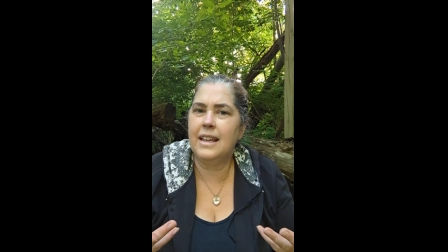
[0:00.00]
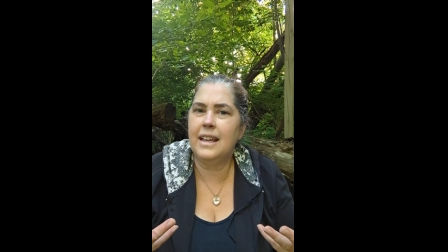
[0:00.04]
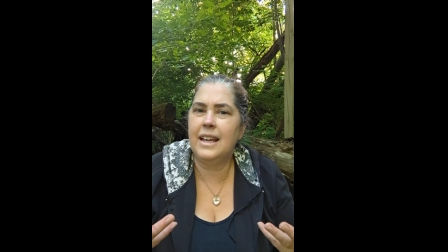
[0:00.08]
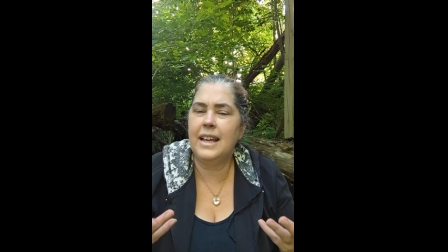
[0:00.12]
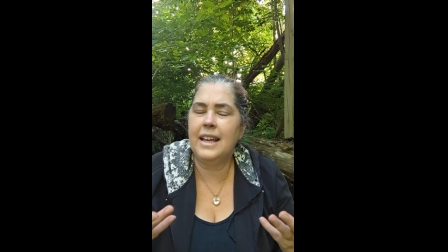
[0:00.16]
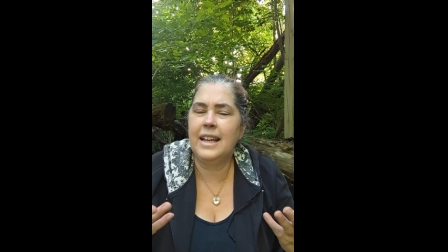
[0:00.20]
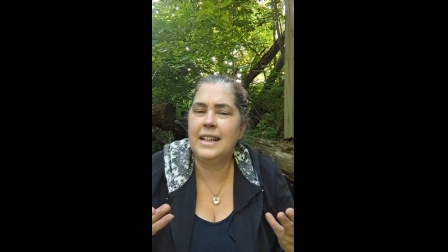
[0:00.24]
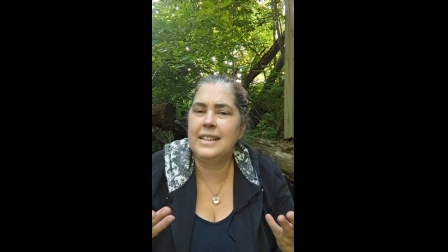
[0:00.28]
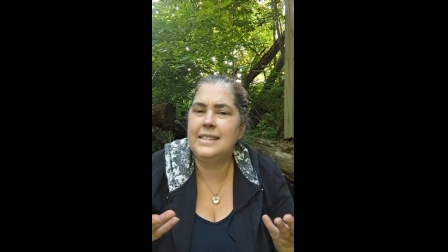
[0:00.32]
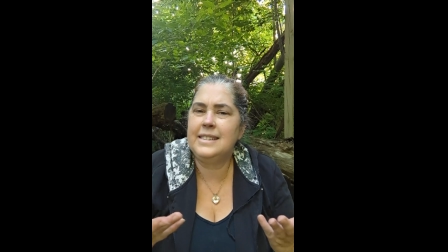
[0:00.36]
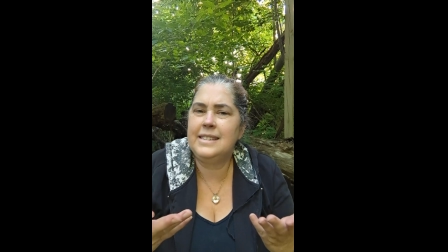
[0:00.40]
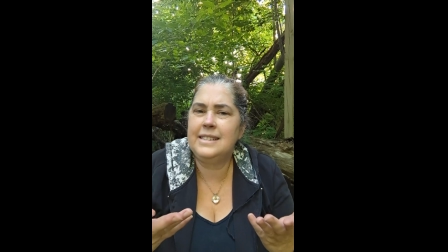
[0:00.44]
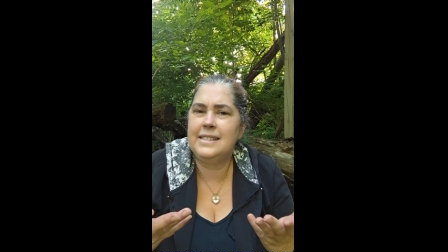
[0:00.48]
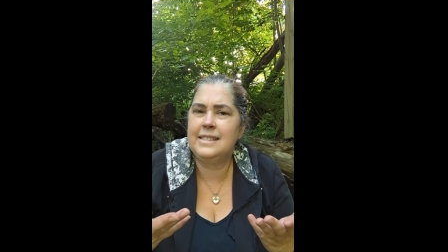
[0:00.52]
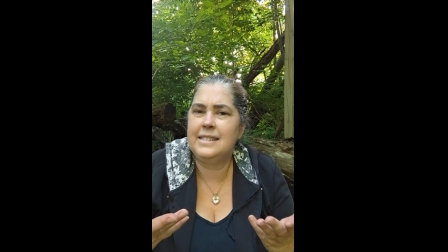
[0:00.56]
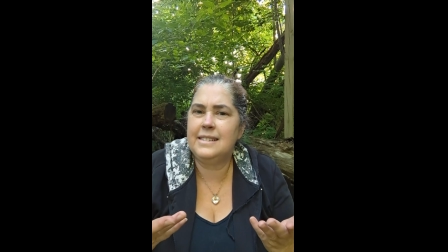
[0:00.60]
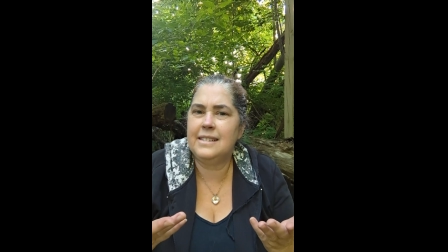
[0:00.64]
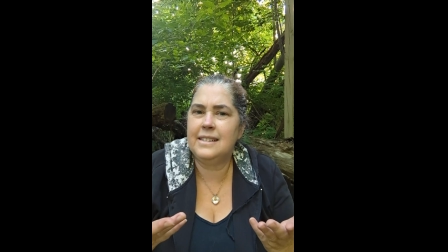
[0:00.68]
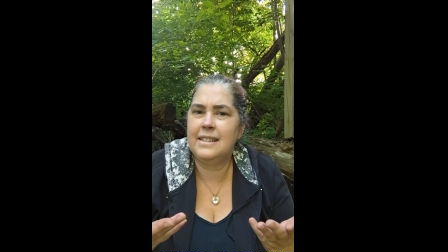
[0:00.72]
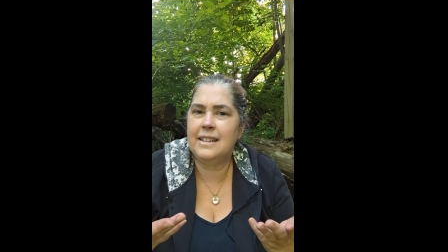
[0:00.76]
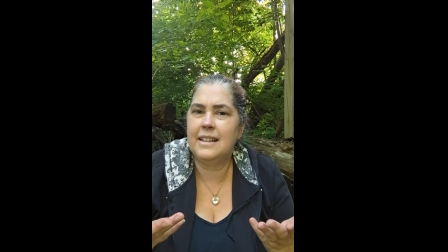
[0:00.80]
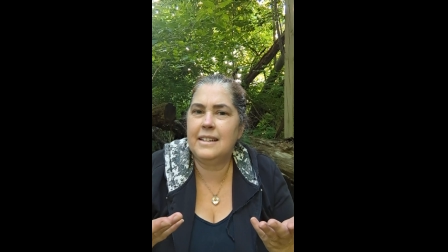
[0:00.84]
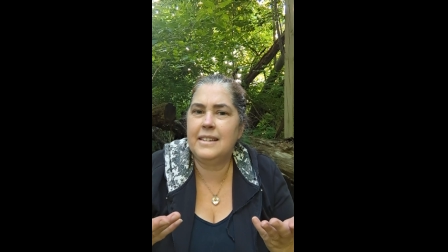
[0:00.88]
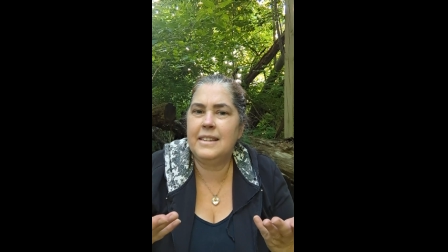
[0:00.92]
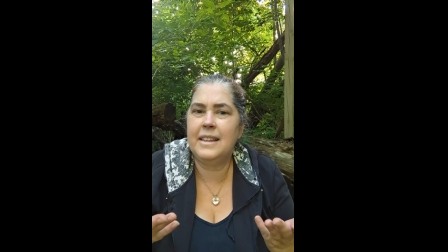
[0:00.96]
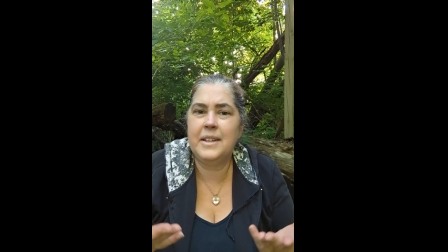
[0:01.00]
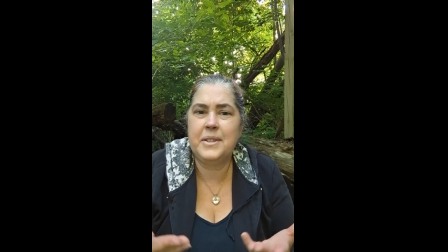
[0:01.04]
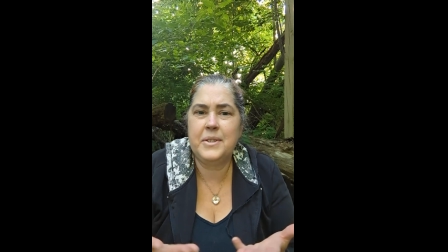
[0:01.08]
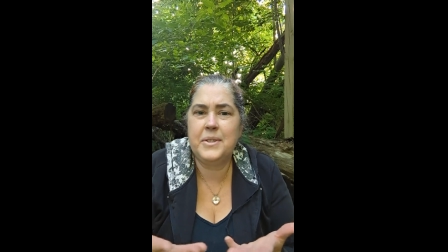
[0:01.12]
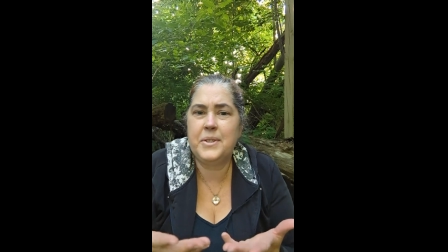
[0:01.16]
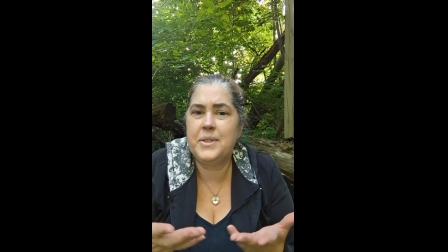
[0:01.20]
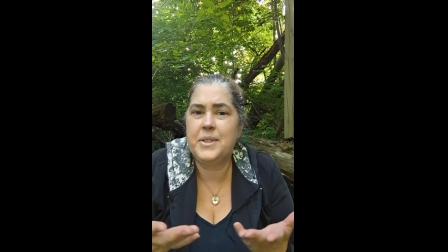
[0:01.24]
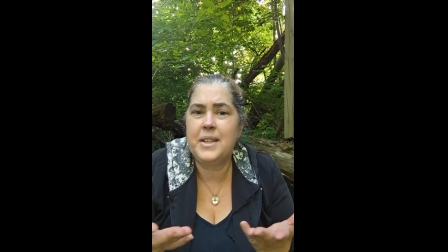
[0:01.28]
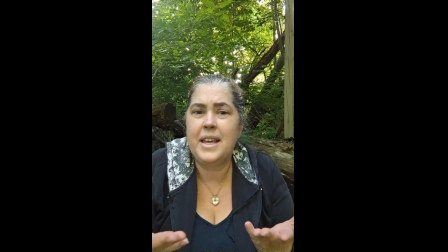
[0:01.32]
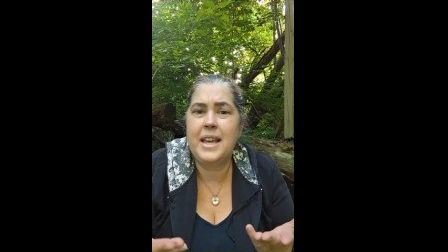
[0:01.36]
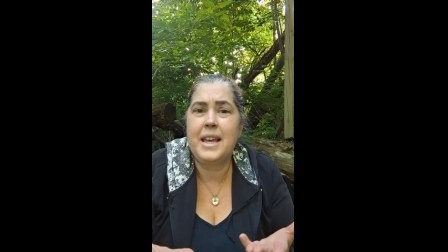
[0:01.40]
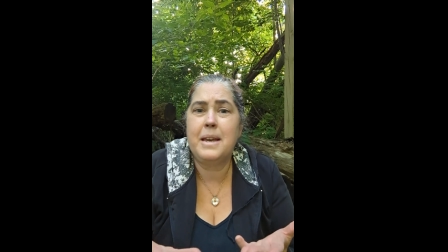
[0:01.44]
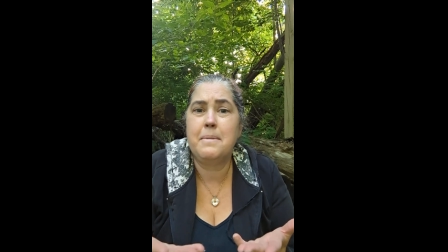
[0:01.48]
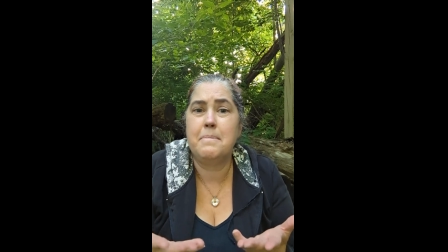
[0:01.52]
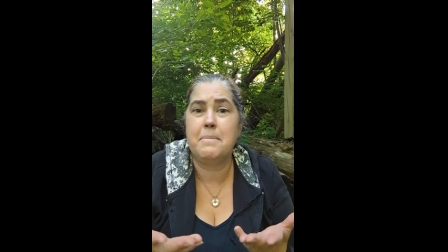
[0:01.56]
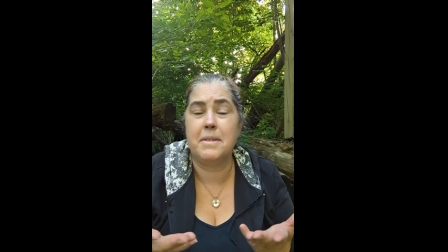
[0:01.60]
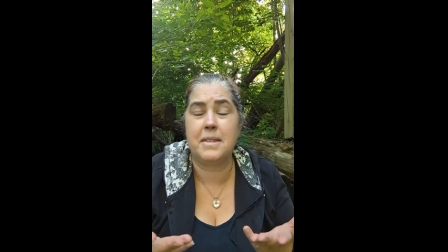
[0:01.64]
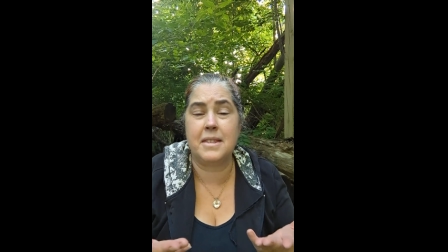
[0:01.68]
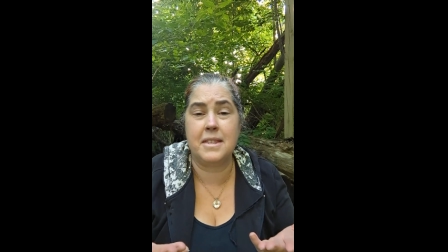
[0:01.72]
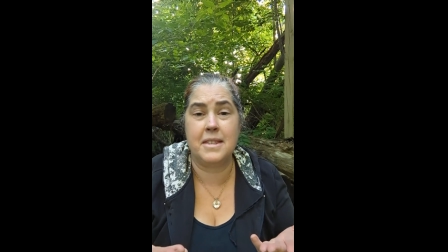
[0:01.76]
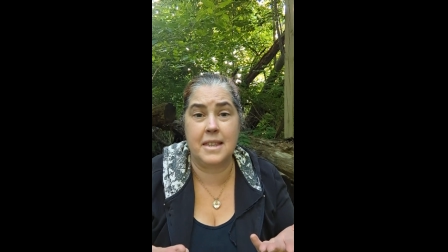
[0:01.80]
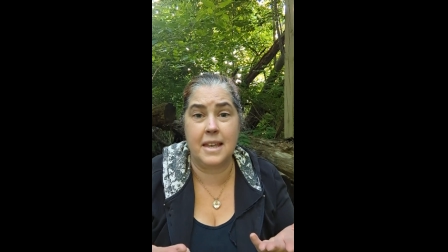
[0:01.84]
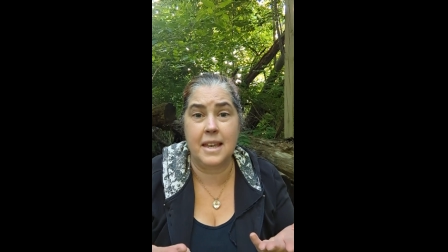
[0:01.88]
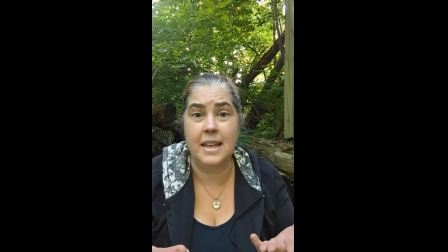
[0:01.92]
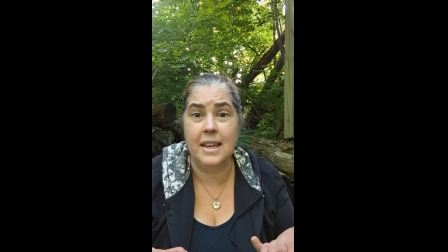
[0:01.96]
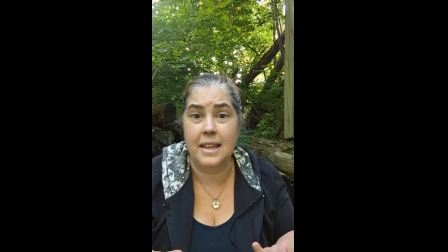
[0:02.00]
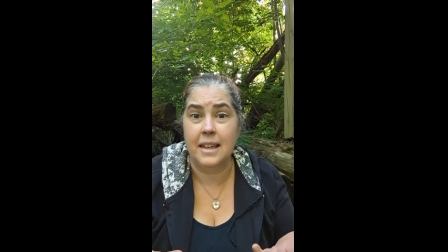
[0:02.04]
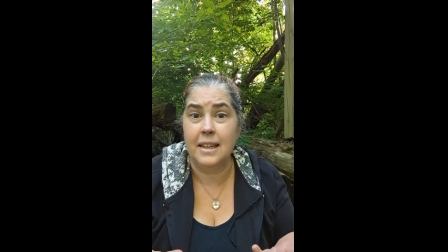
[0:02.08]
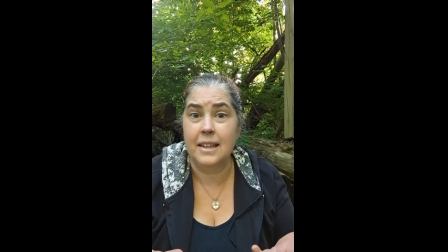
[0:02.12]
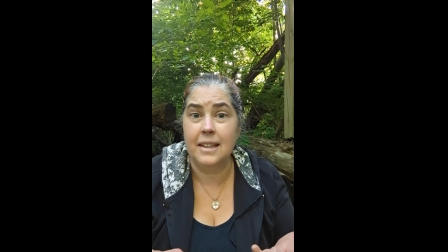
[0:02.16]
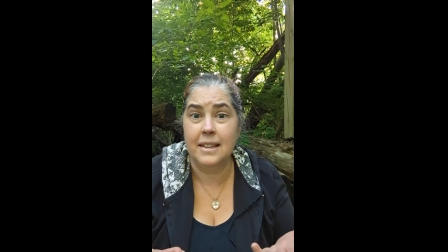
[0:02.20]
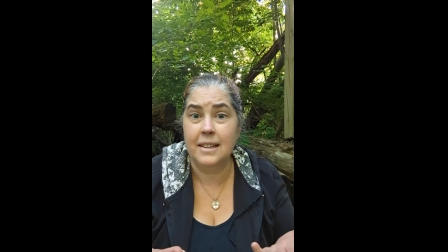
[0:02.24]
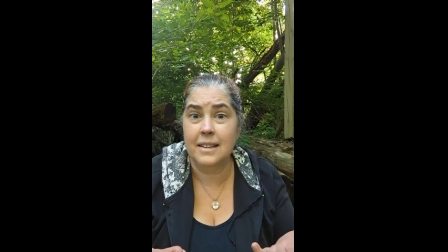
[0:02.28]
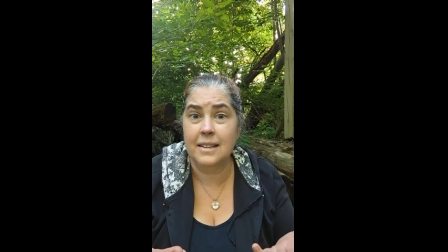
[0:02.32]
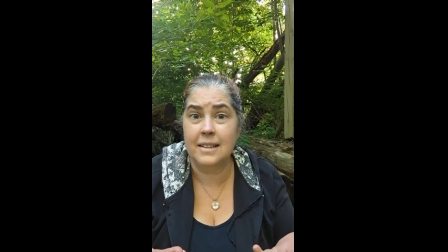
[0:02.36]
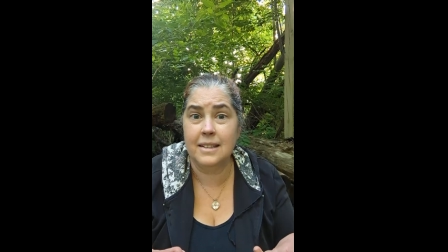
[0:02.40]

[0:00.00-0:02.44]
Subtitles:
It's the same thing,